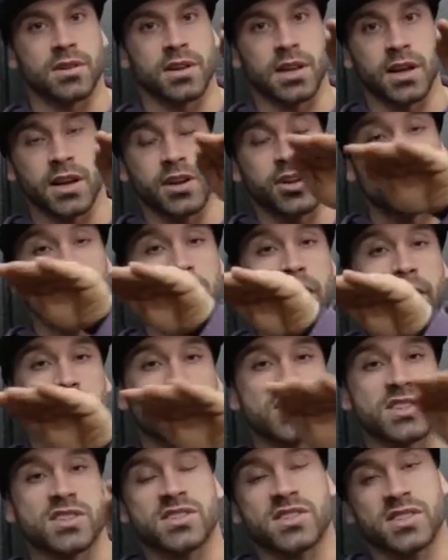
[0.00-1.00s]
your
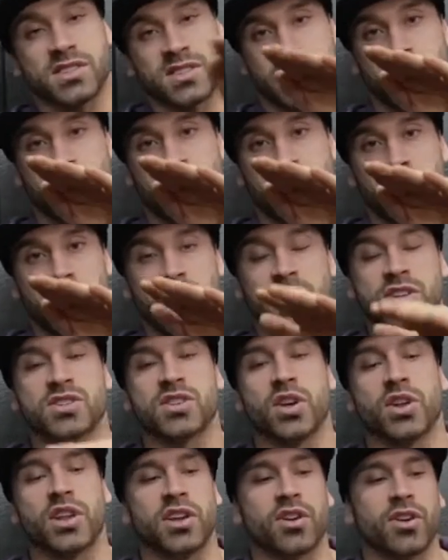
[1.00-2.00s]
levels consistent,
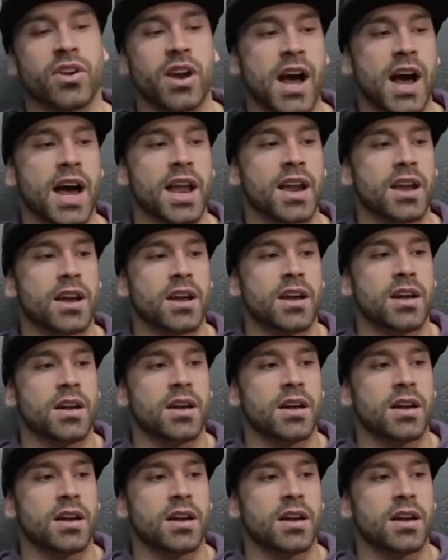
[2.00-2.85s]
so that you're not